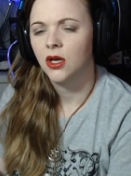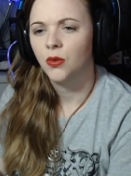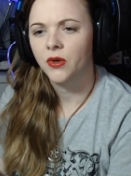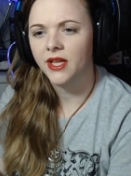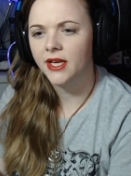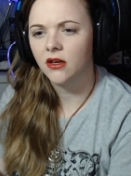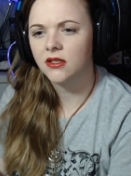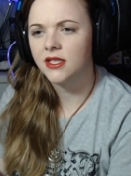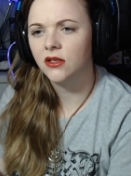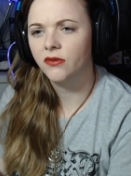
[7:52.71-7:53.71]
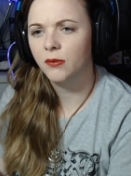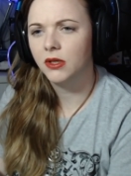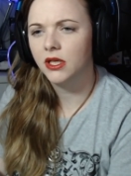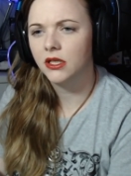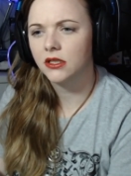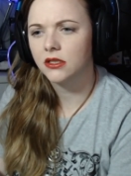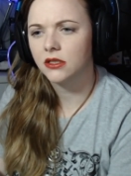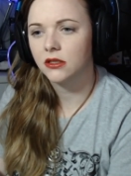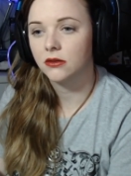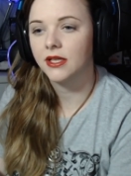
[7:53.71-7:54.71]
Were they not silver bullets?
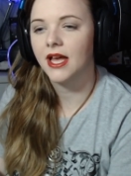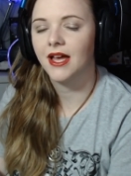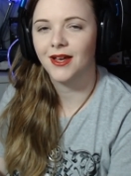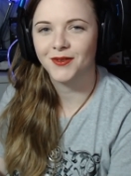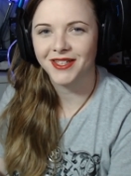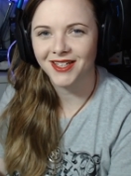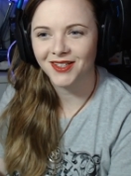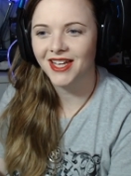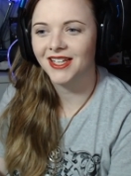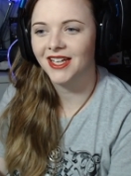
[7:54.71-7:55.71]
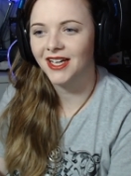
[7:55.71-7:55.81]
There we go, there they